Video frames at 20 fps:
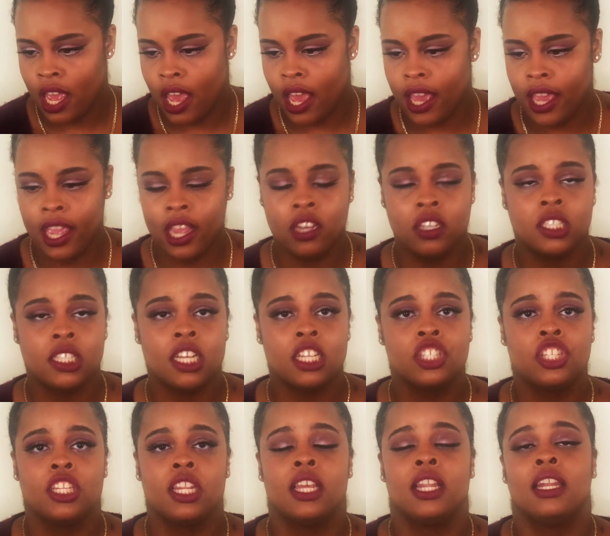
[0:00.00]
a hair
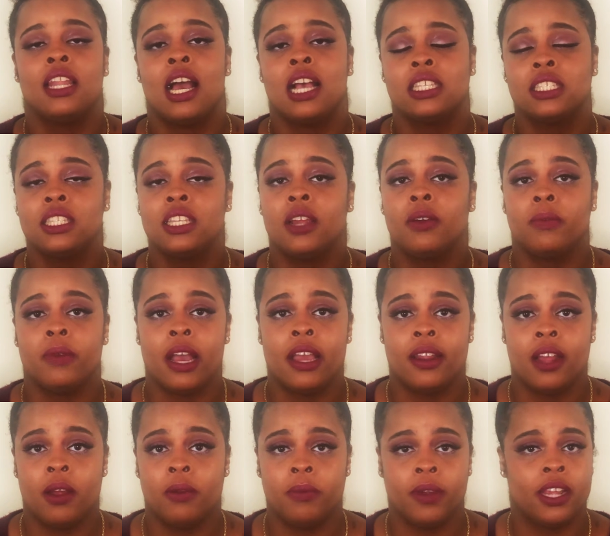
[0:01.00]
section, and lastly a
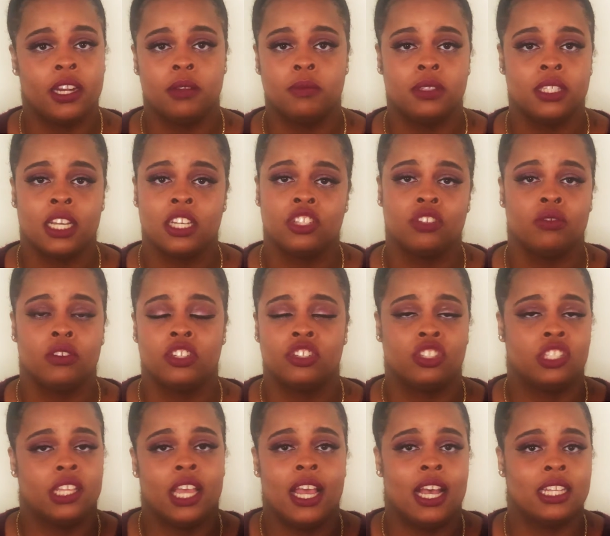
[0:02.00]
random section where I
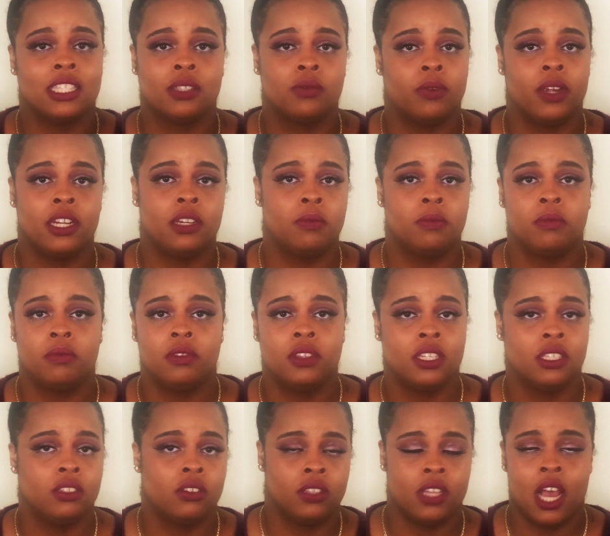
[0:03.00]
just ask random
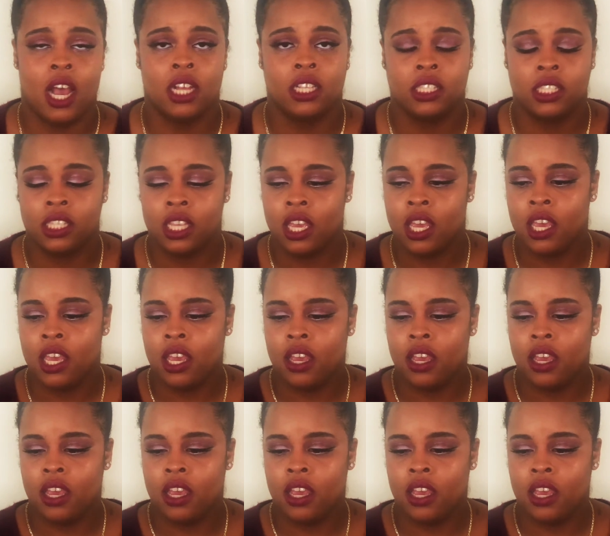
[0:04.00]
this or that's.